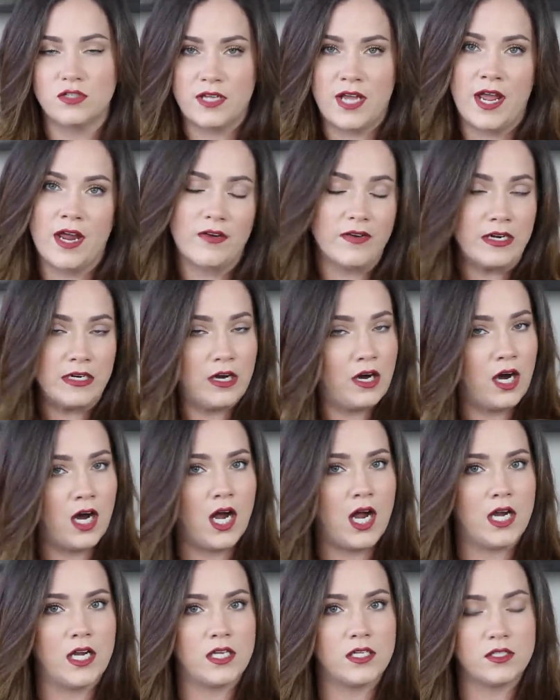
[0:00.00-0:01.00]
carried
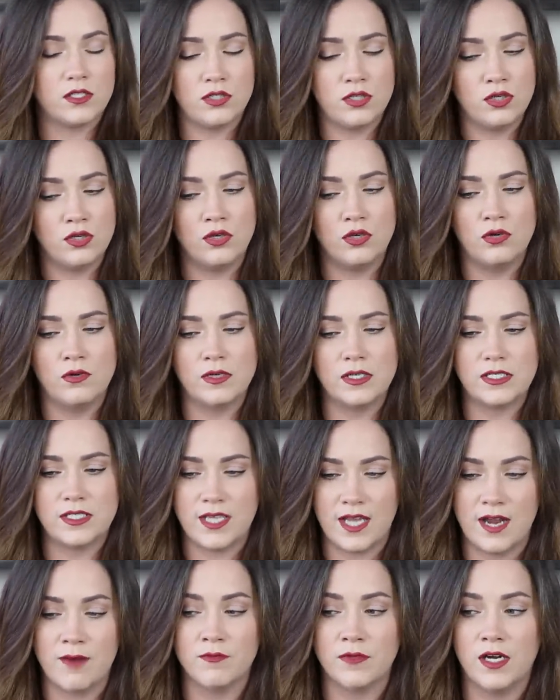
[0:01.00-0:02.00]
on to
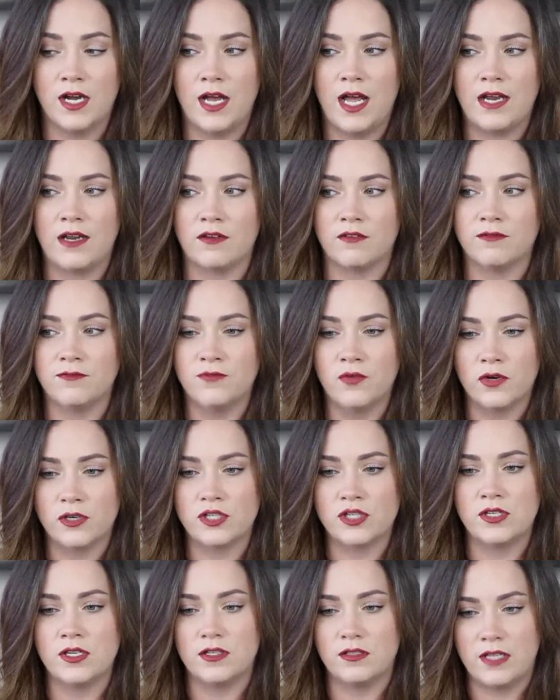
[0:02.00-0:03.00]
Tamra and
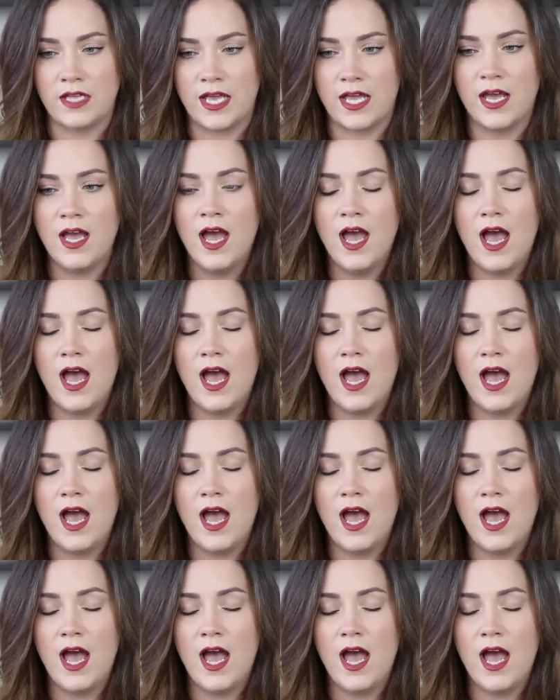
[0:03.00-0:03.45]
unfortunately